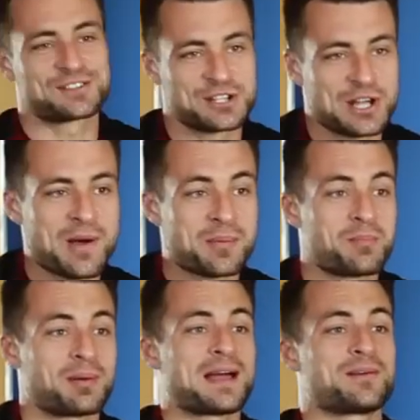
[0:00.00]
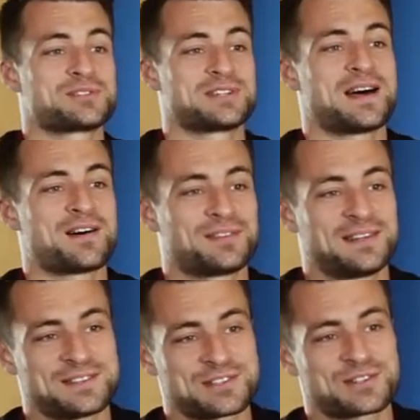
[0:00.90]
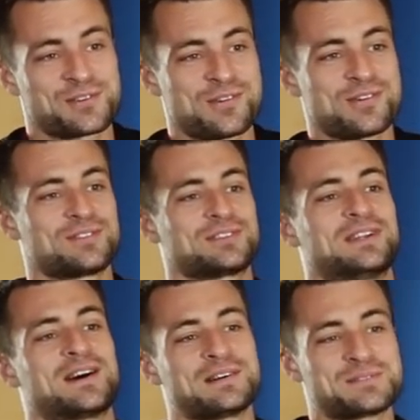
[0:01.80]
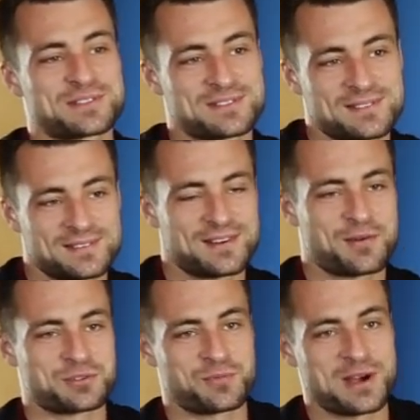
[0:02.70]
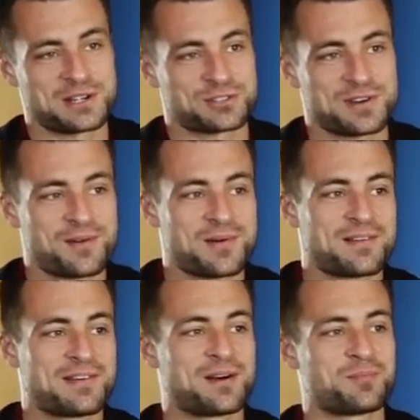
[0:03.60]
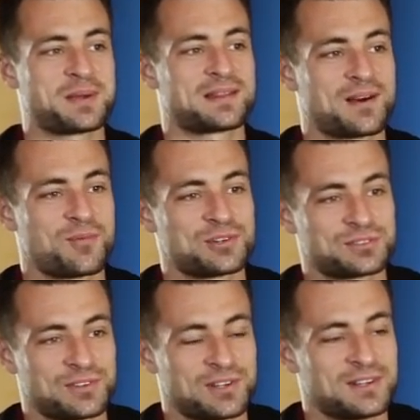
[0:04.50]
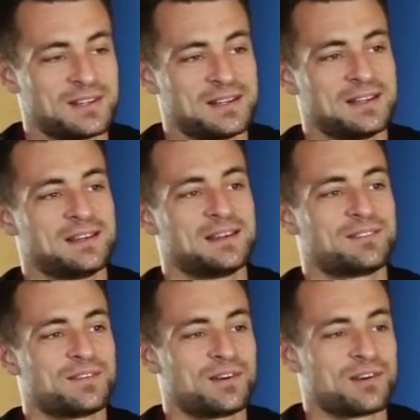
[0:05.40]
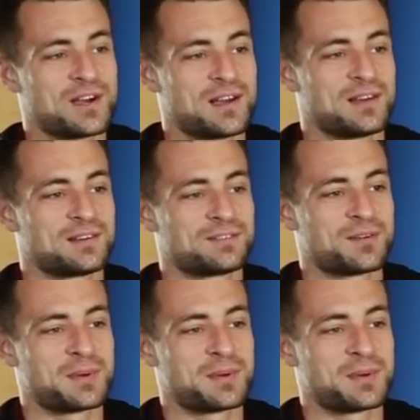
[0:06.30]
To go up and play was enough, and then to score, you know, I was aware straight away of how big that was for